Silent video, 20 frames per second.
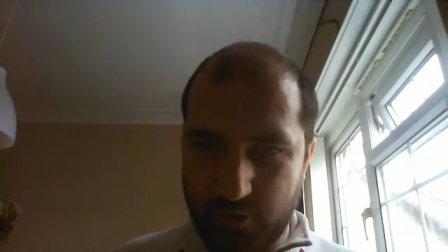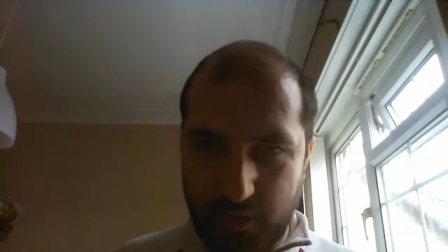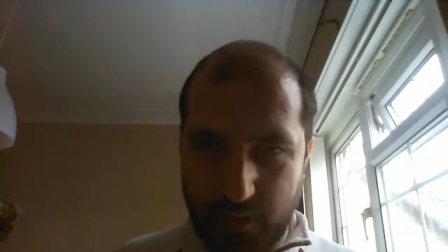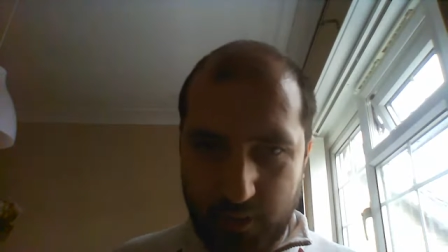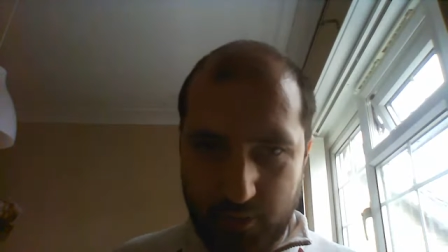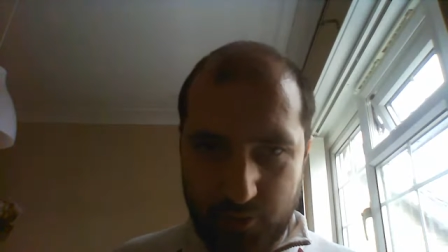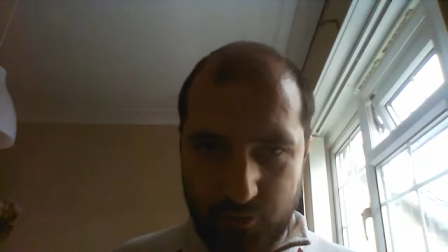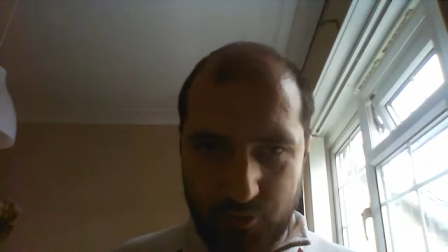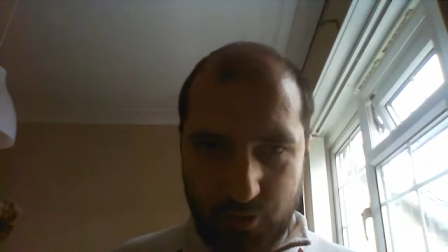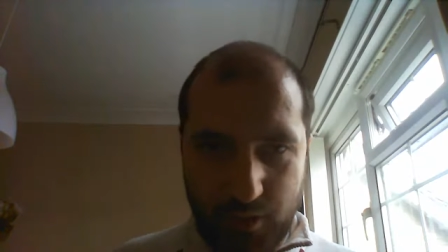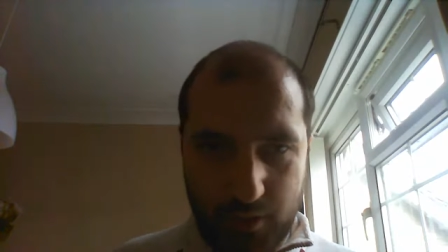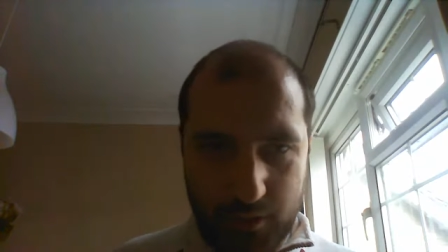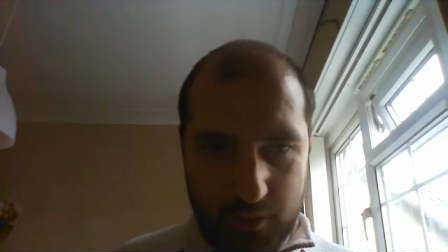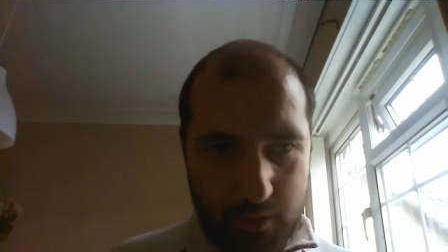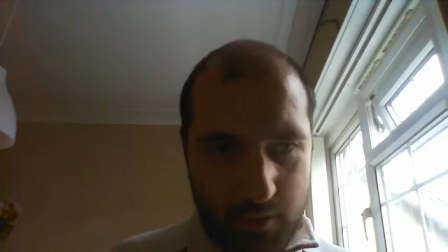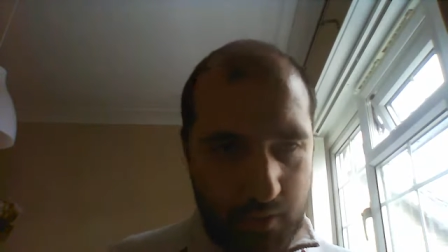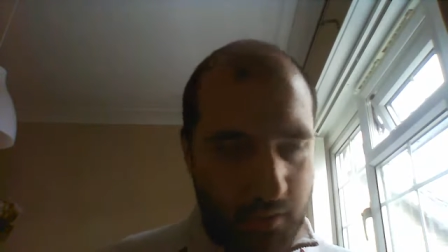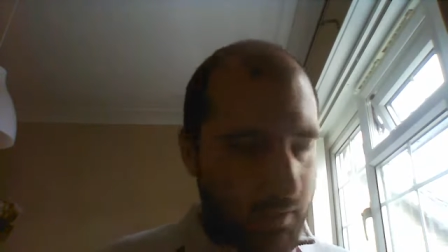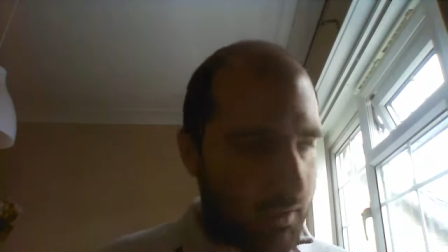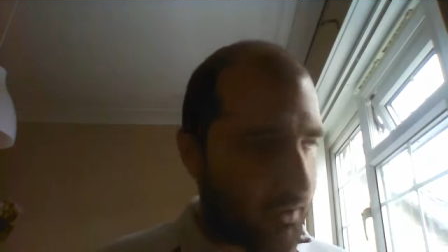that country, like
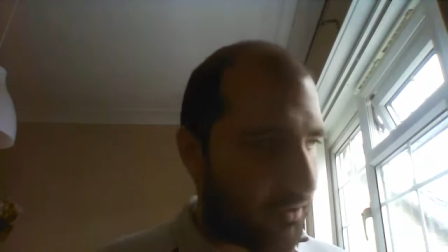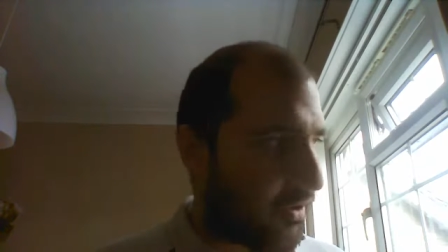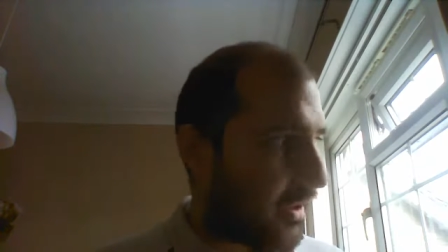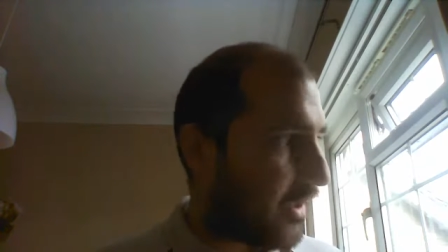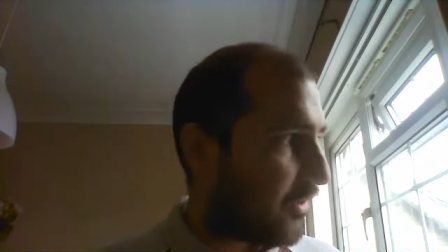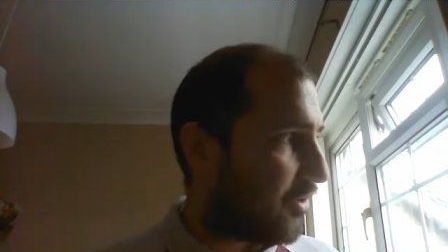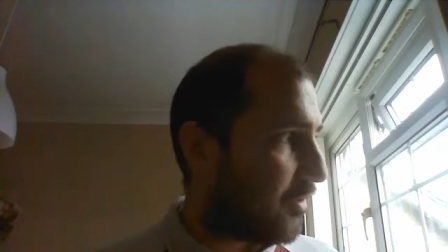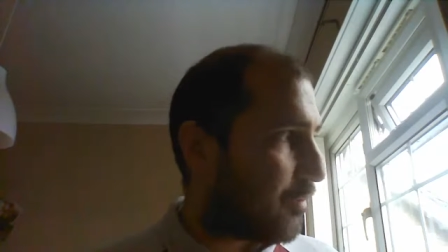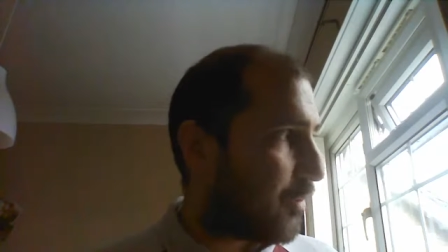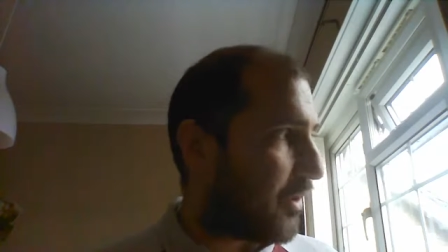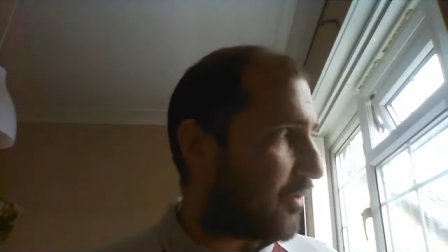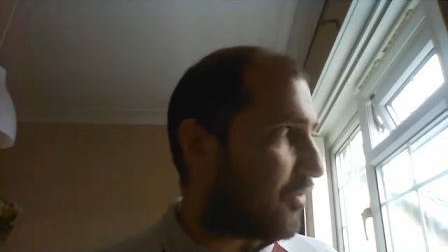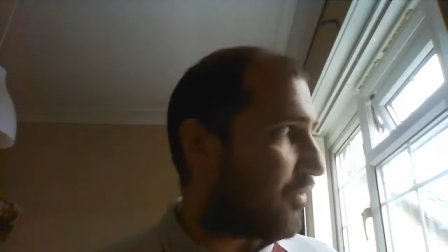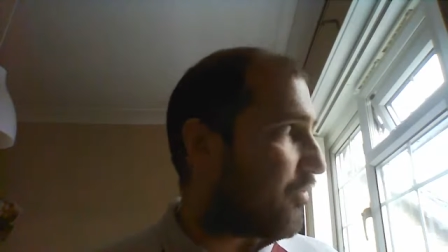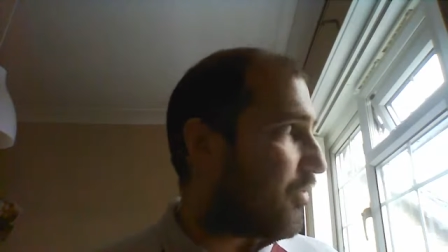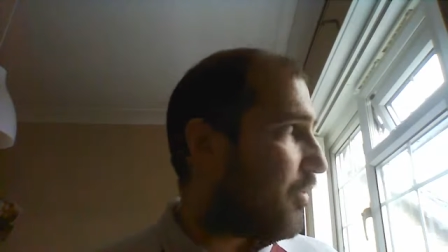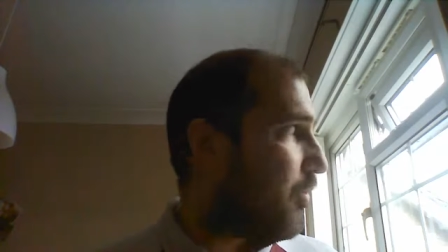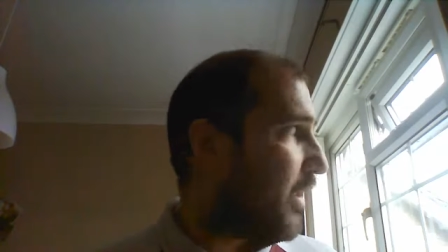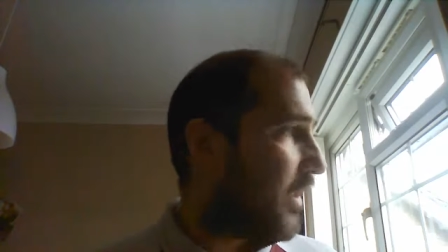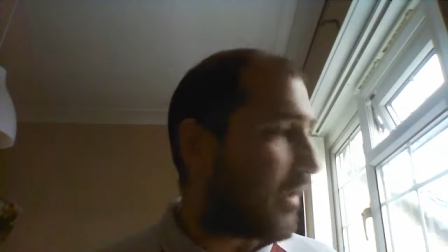a dyslexic person
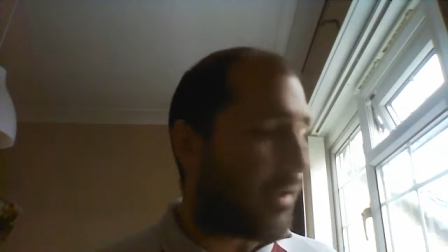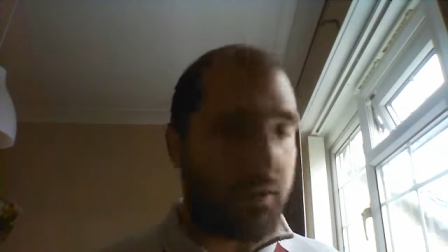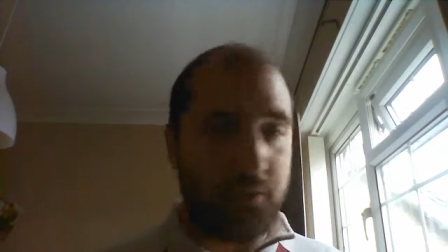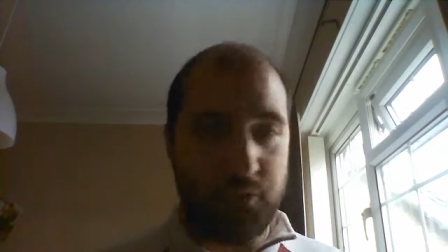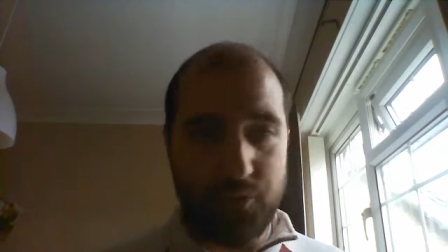from England,